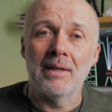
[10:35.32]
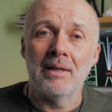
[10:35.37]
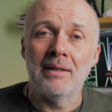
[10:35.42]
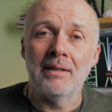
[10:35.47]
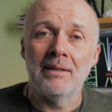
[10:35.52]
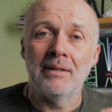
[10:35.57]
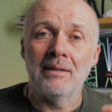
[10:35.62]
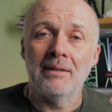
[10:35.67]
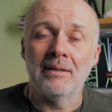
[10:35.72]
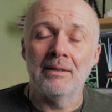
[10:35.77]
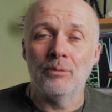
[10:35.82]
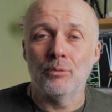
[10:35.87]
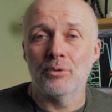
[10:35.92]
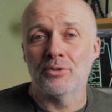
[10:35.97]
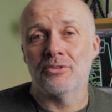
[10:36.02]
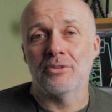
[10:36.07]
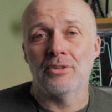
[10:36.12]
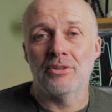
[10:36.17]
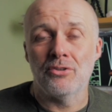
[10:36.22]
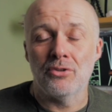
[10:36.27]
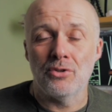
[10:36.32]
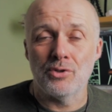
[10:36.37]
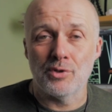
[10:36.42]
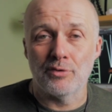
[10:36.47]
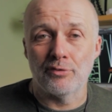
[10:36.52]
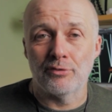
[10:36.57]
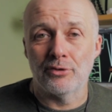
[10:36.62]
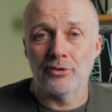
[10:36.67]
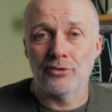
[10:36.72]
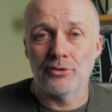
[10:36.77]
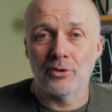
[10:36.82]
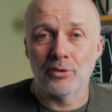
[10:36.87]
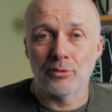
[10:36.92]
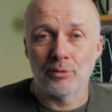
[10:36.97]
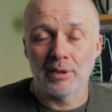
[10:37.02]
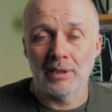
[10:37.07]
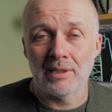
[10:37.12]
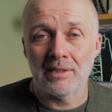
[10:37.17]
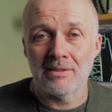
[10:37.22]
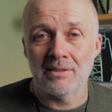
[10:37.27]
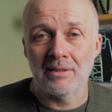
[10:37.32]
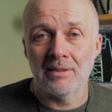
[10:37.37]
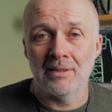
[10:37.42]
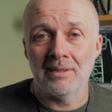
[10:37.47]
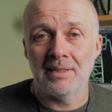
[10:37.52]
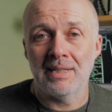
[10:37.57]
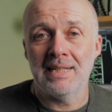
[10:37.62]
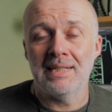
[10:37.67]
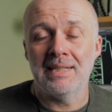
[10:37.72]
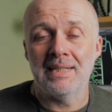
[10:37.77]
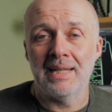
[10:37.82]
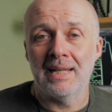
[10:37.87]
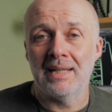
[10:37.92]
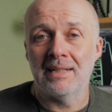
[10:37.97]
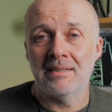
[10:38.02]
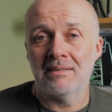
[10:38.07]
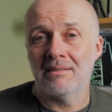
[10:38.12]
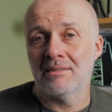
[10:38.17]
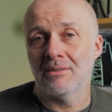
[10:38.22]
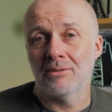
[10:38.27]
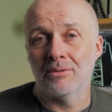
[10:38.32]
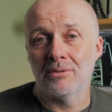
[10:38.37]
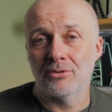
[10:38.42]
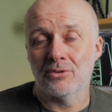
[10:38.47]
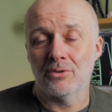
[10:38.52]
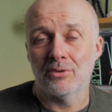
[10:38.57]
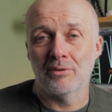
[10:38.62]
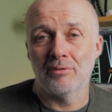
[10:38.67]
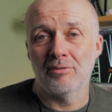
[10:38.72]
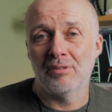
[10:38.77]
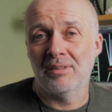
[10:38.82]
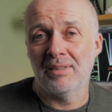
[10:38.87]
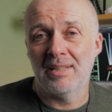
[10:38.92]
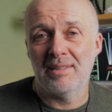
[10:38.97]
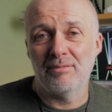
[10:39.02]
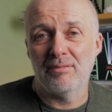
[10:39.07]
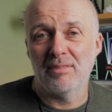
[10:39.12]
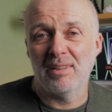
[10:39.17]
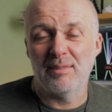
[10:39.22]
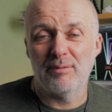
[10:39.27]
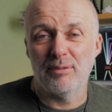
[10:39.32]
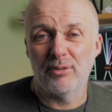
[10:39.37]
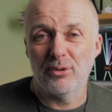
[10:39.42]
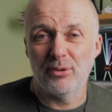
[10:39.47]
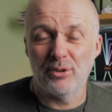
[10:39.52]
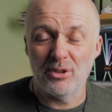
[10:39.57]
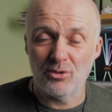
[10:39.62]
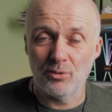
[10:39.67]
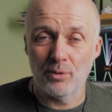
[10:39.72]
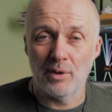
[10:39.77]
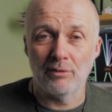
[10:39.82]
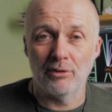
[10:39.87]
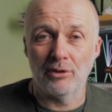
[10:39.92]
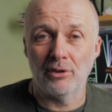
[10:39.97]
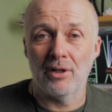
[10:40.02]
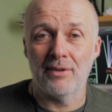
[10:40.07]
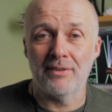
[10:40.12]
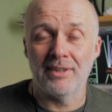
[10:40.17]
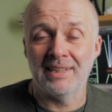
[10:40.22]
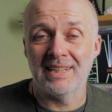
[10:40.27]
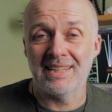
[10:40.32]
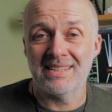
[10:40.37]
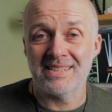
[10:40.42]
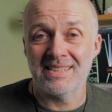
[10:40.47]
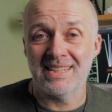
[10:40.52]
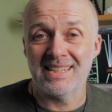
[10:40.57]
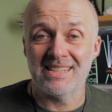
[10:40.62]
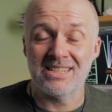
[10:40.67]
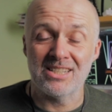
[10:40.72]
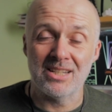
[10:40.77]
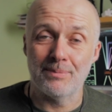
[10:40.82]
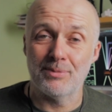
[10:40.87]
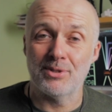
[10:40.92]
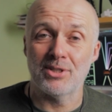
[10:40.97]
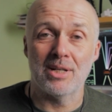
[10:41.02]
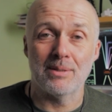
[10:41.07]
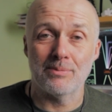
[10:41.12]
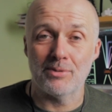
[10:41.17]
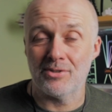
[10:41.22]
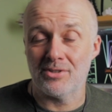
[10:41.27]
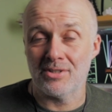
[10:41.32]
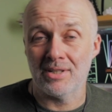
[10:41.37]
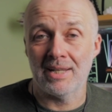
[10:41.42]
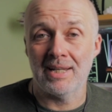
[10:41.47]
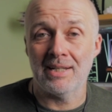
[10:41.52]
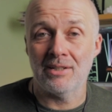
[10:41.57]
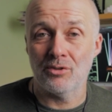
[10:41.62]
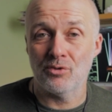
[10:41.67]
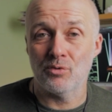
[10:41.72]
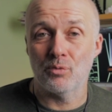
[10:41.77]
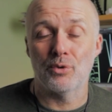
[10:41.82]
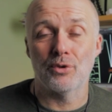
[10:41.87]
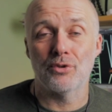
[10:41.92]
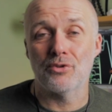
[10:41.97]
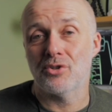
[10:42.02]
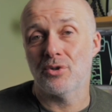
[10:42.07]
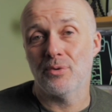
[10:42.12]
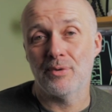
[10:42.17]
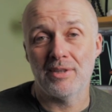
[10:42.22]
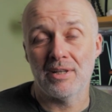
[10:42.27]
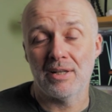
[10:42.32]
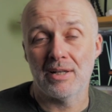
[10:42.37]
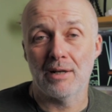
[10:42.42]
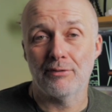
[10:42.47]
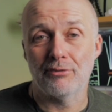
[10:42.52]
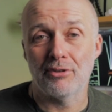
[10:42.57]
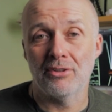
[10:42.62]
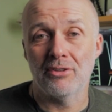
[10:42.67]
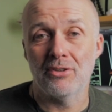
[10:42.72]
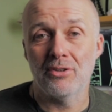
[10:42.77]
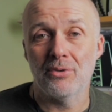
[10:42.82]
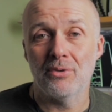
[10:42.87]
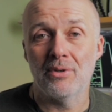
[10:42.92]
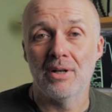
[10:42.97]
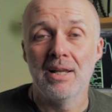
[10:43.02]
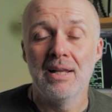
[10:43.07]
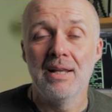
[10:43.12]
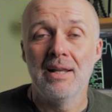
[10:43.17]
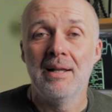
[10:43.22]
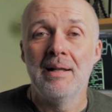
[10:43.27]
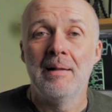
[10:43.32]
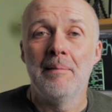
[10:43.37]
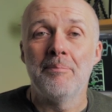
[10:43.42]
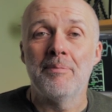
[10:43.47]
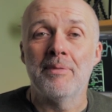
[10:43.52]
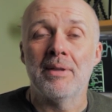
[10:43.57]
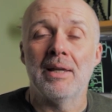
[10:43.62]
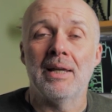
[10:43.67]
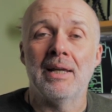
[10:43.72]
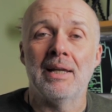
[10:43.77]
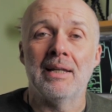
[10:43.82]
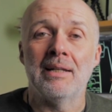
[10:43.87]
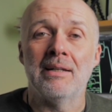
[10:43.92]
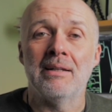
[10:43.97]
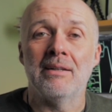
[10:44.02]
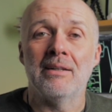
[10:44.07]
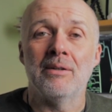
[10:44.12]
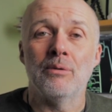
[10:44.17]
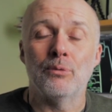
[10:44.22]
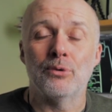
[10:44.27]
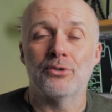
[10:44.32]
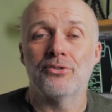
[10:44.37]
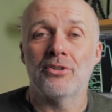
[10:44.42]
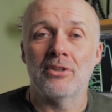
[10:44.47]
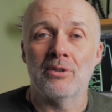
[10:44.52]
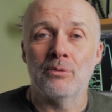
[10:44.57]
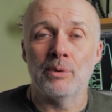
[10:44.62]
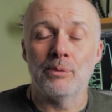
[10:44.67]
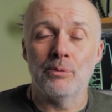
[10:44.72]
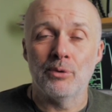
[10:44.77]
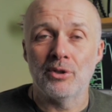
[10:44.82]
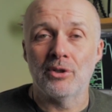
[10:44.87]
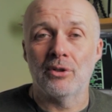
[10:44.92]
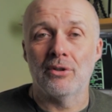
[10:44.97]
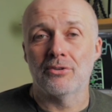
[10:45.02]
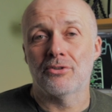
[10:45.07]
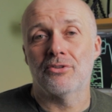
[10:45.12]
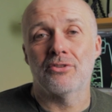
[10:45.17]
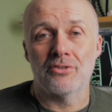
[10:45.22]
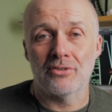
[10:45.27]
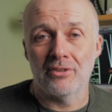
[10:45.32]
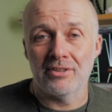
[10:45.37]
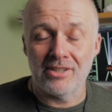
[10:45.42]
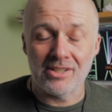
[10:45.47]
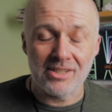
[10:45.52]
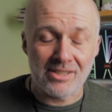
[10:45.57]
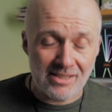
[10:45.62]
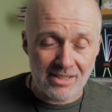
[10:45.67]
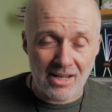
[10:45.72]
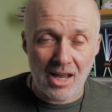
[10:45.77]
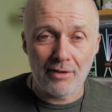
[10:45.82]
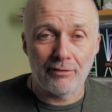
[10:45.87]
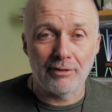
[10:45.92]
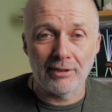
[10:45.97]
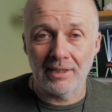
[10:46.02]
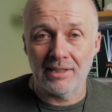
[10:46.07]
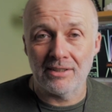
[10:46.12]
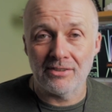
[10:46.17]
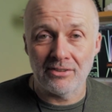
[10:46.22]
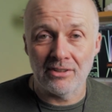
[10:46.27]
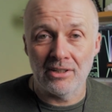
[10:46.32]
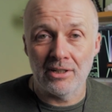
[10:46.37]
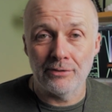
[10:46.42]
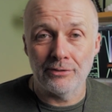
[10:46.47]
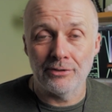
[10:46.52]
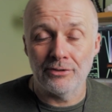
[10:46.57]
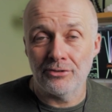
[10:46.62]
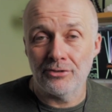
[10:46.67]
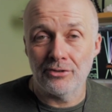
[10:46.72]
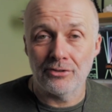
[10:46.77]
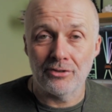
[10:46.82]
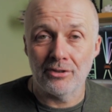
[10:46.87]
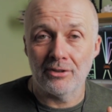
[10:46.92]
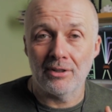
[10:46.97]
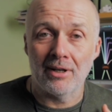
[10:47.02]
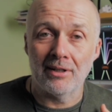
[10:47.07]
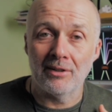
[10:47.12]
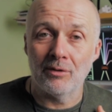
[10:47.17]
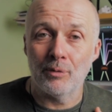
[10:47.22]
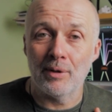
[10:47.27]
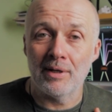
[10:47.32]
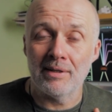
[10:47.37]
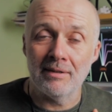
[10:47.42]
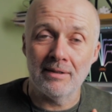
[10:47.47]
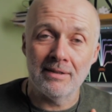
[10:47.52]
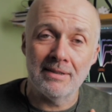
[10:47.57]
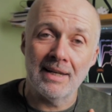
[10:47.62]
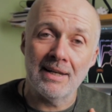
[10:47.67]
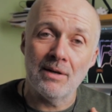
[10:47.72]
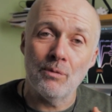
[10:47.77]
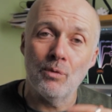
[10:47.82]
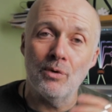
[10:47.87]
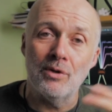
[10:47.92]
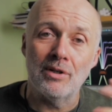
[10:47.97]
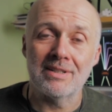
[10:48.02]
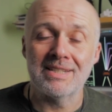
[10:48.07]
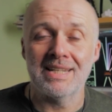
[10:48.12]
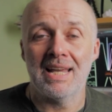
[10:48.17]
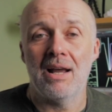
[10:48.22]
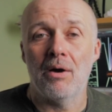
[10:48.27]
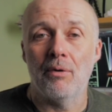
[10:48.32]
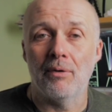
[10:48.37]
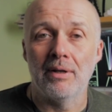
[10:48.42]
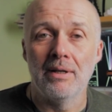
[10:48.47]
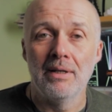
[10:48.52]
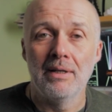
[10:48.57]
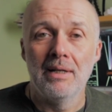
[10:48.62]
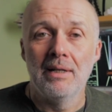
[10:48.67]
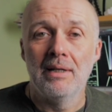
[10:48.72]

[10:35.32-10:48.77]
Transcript: And it wasn't unusual for us not really to eat again until sort of 11, 11:30, 12 o'clock the next day, sometimes as late as 1 or 2 in the afternoon. And it wasn't that we were consciously starving ourselves, it's just the kind of way the day worked out.